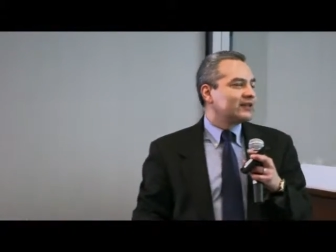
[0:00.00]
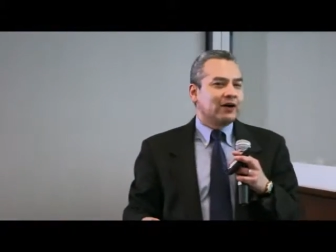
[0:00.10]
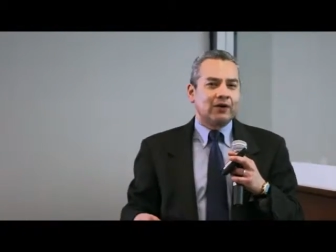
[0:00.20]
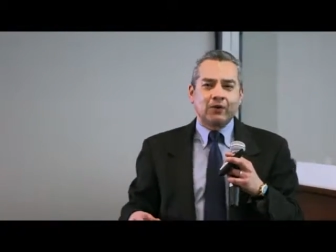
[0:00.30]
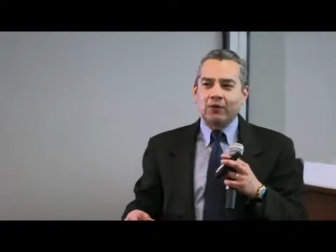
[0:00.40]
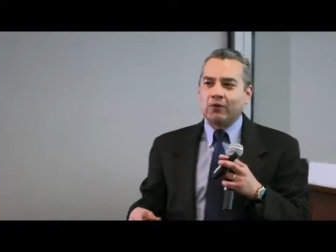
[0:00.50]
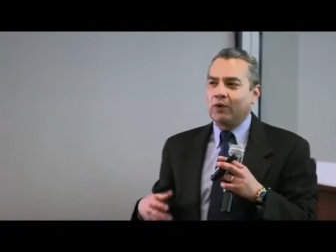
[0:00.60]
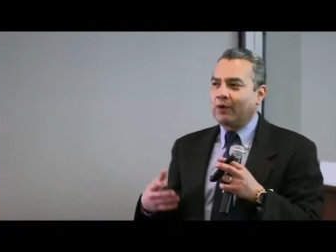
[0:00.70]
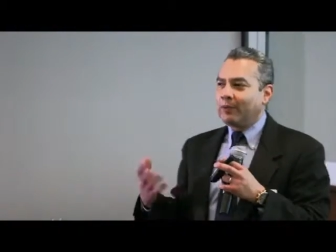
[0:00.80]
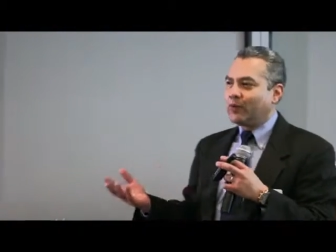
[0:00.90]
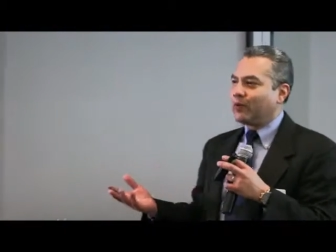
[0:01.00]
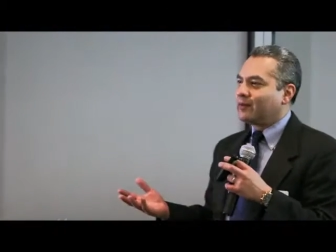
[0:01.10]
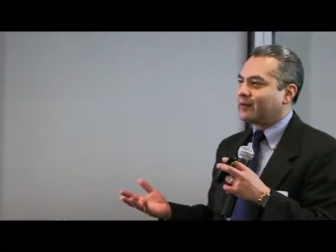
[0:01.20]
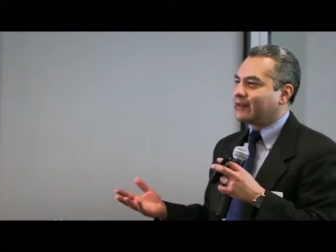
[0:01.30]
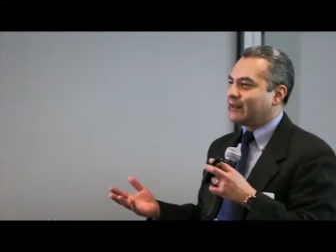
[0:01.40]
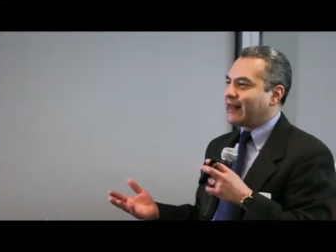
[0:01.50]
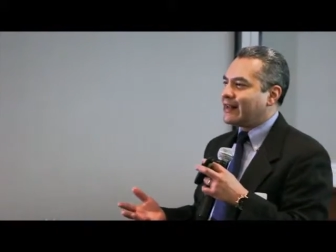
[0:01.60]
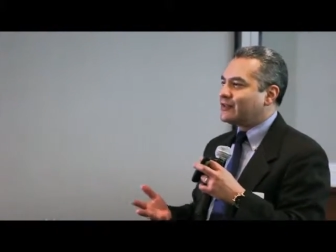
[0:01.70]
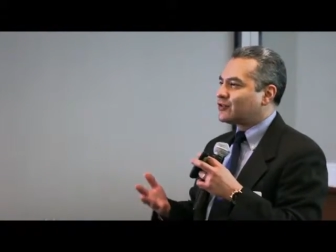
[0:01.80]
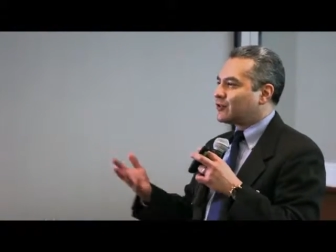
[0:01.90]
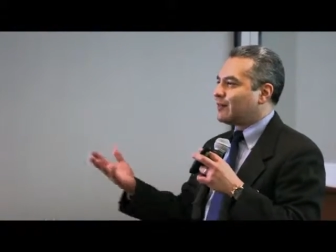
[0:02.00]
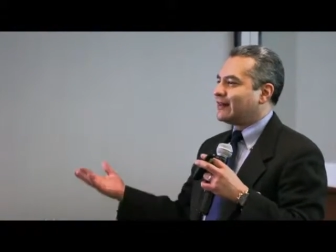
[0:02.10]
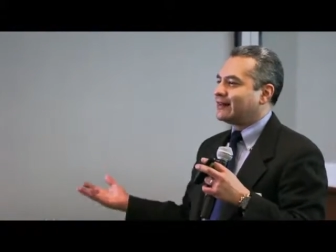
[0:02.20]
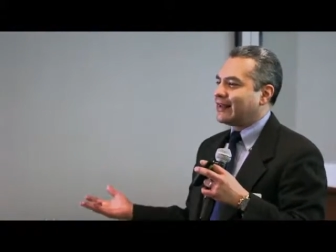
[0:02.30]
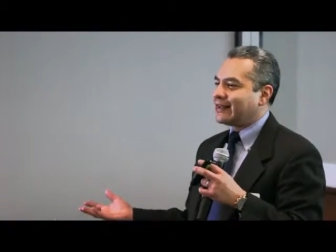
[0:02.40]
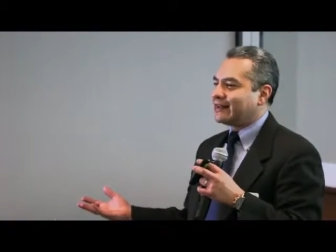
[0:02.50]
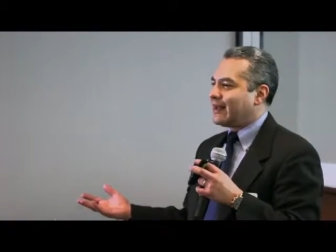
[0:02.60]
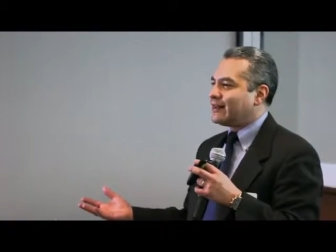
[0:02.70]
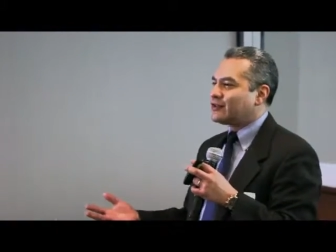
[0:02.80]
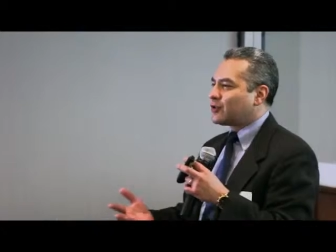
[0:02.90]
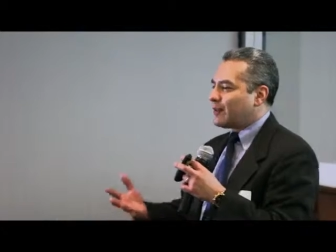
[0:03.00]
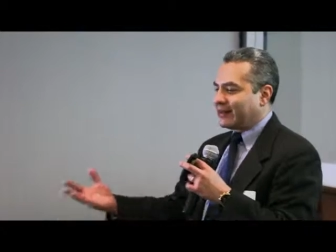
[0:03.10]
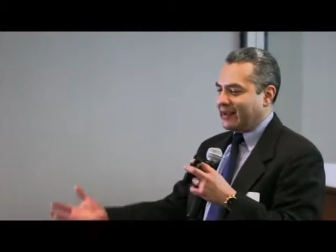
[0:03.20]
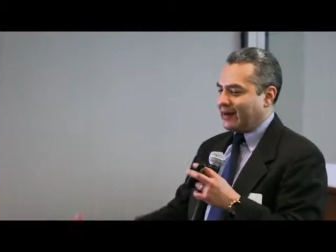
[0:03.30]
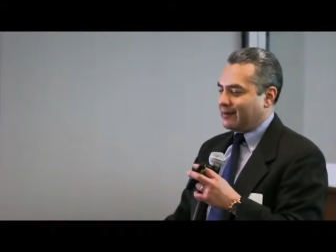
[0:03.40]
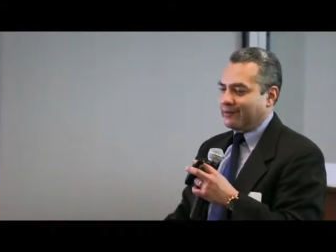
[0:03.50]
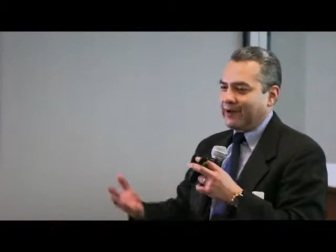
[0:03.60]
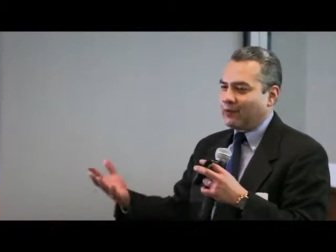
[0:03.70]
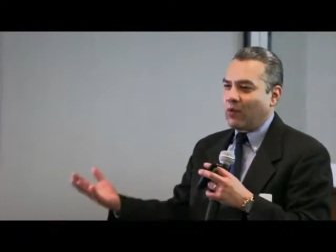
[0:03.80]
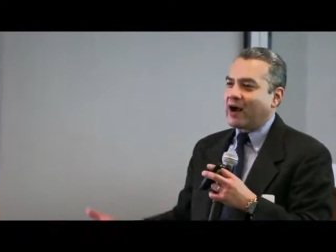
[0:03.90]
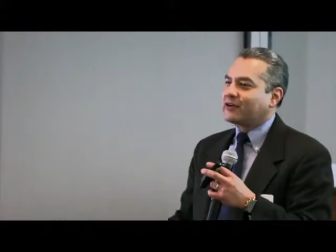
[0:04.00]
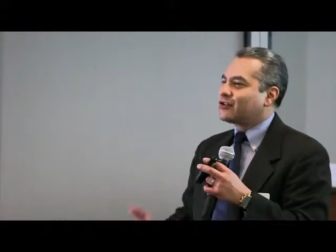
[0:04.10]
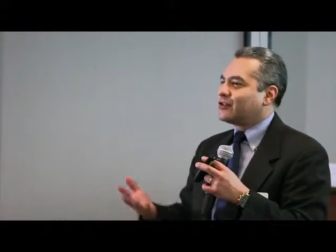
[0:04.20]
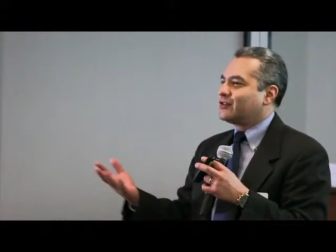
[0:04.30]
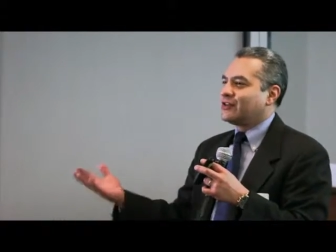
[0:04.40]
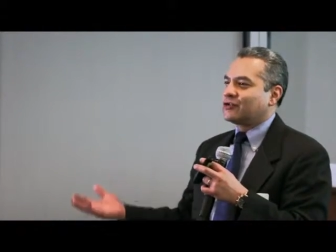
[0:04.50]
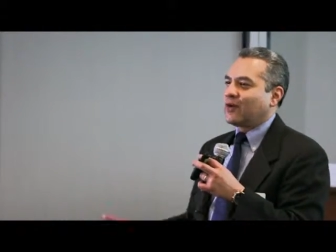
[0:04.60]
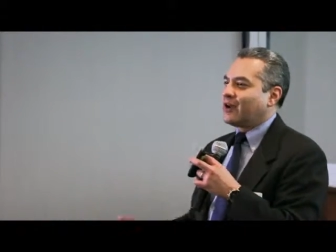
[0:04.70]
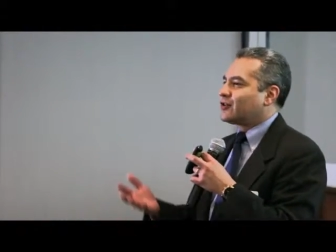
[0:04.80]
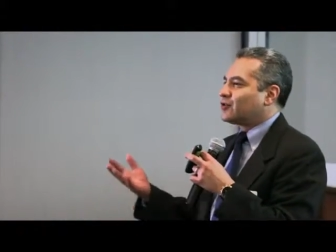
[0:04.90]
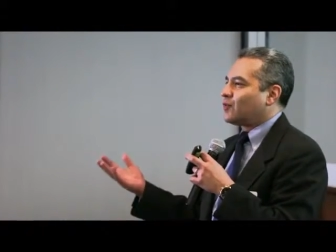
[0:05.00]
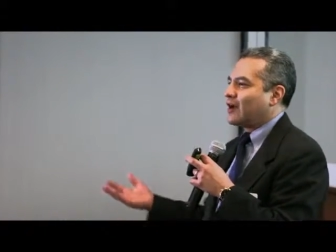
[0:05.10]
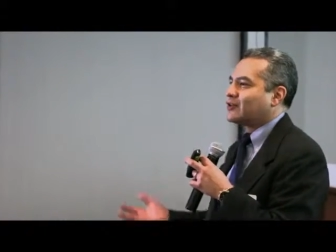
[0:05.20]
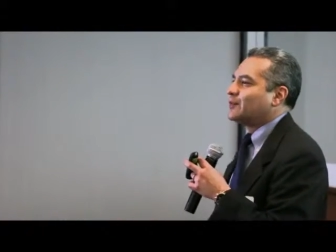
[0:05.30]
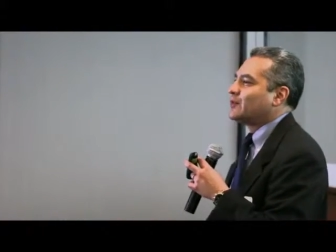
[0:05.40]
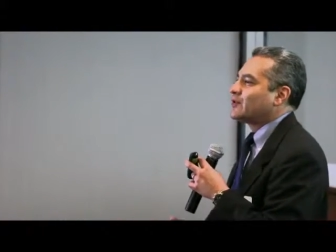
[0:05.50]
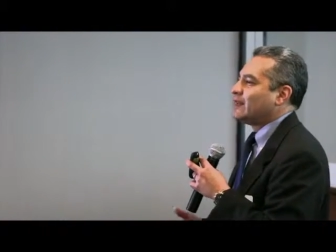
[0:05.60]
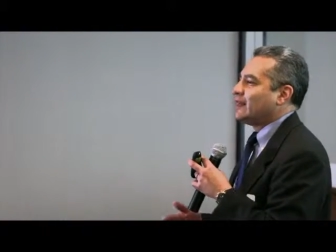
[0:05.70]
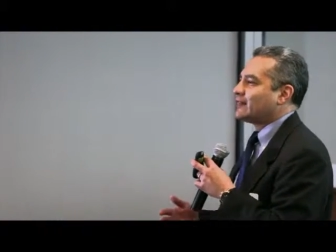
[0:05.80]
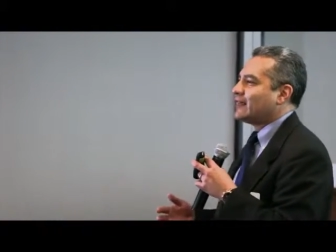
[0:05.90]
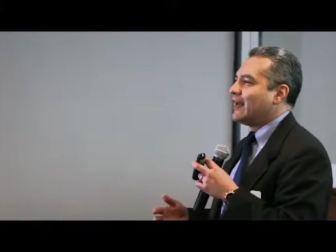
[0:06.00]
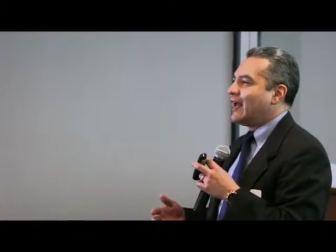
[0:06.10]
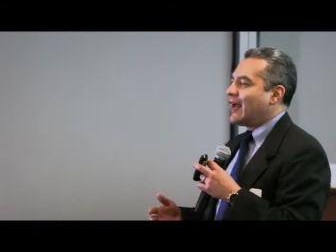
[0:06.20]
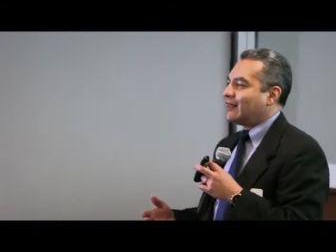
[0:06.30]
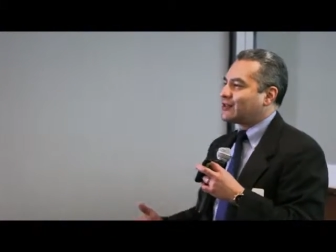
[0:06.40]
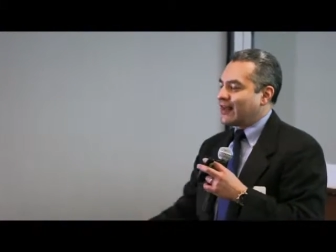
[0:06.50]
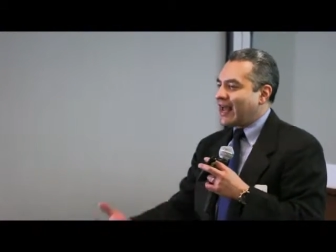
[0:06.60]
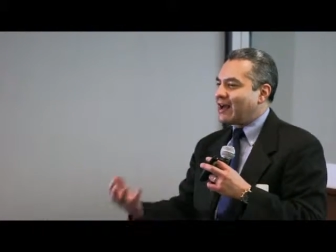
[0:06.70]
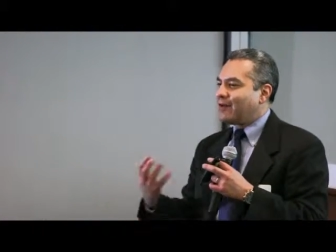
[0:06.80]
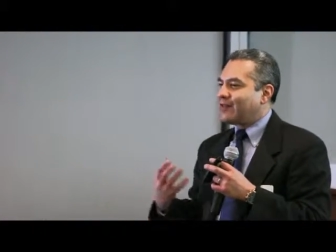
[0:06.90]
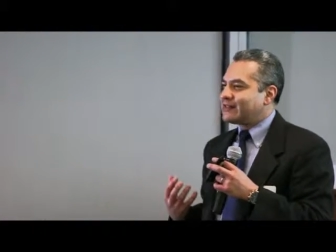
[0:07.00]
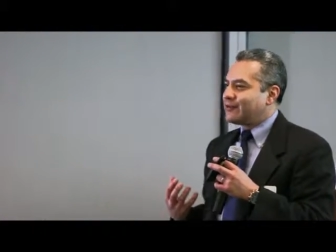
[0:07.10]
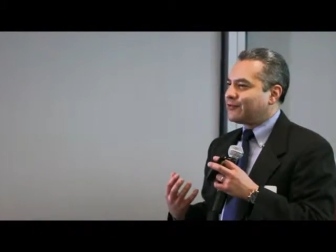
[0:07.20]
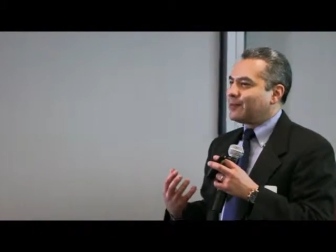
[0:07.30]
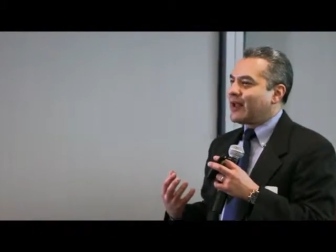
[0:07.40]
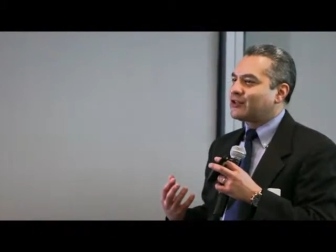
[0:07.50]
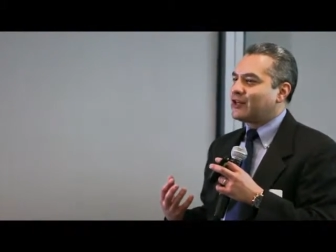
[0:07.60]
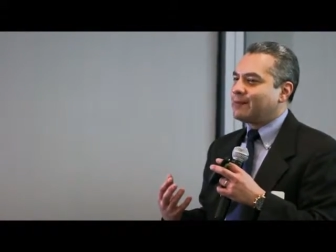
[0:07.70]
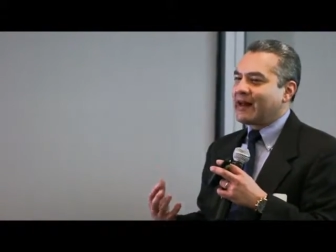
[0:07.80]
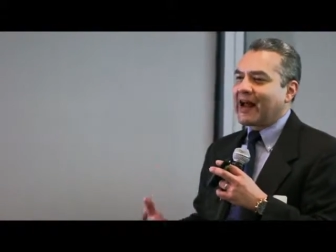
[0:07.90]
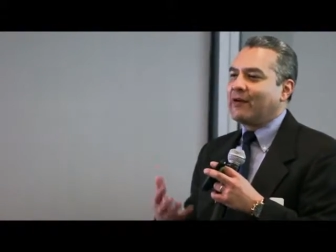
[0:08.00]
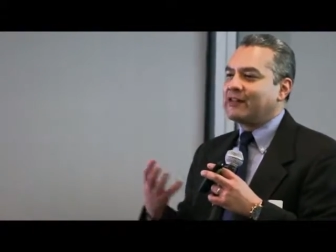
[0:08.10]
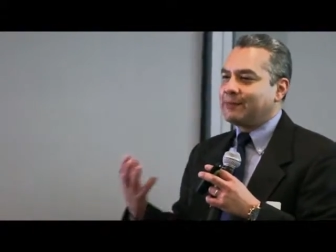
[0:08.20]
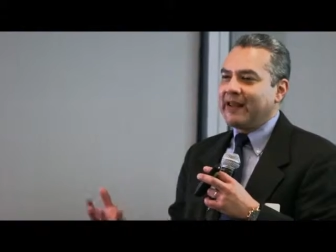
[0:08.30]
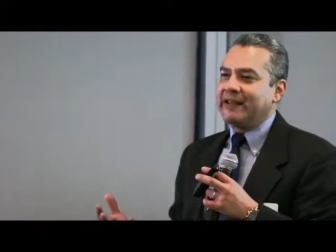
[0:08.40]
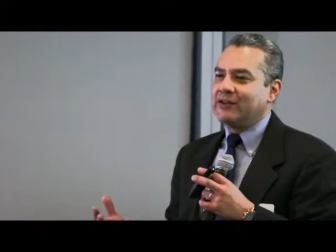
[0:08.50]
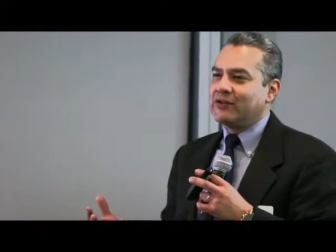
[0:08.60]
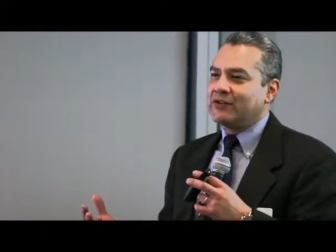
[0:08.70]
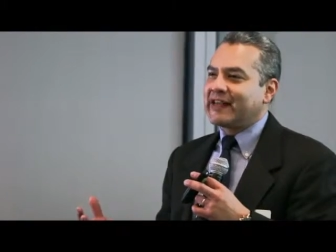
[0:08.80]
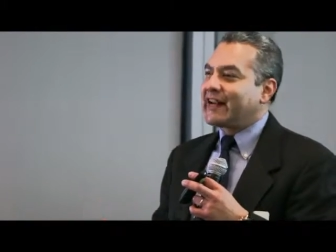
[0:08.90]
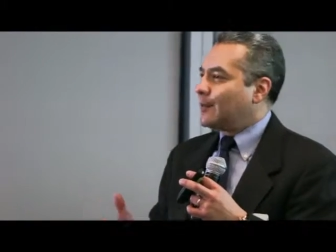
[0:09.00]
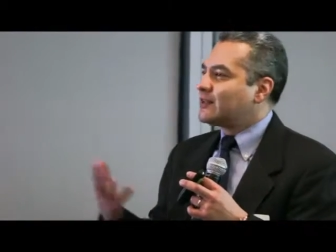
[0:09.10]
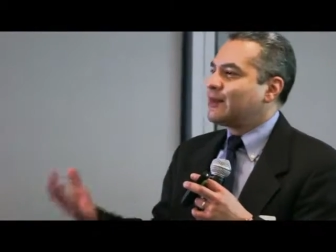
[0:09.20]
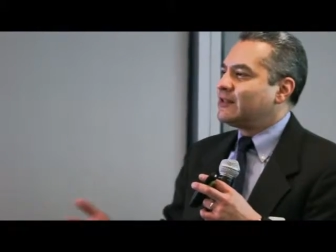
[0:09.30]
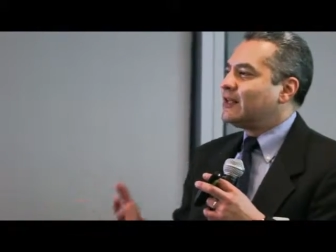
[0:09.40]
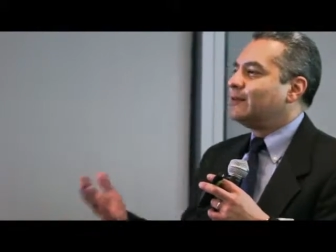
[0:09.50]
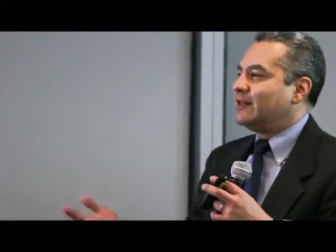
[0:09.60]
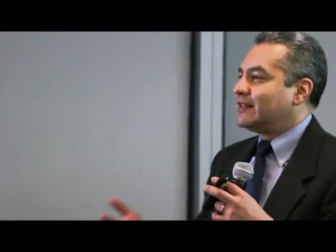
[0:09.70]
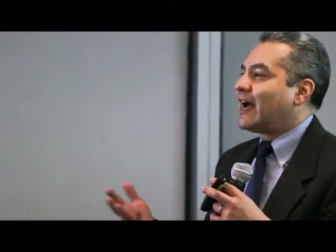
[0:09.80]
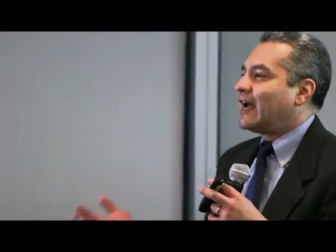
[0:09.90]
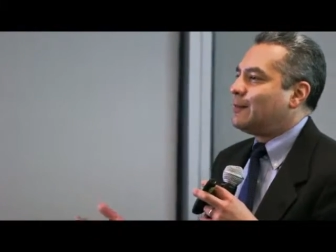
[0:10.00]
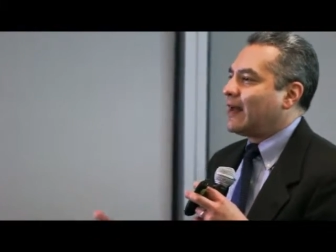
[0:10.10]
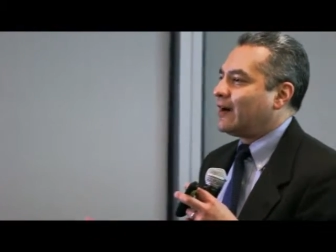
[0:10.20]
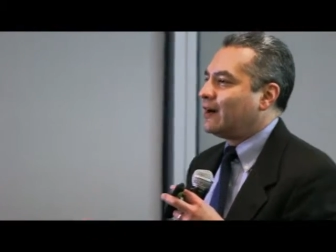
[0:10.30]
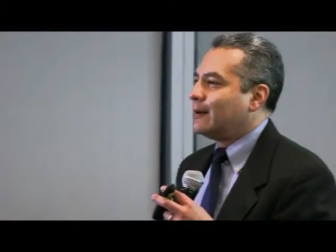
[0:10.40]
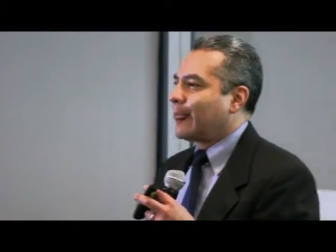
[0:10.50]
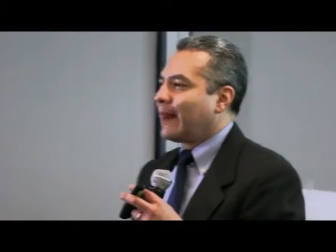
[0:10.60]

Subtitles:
So Whirlpool, they instrument their washers, dishwashers, washing machines, and so they have all this information about how it's being used that helps them to design better.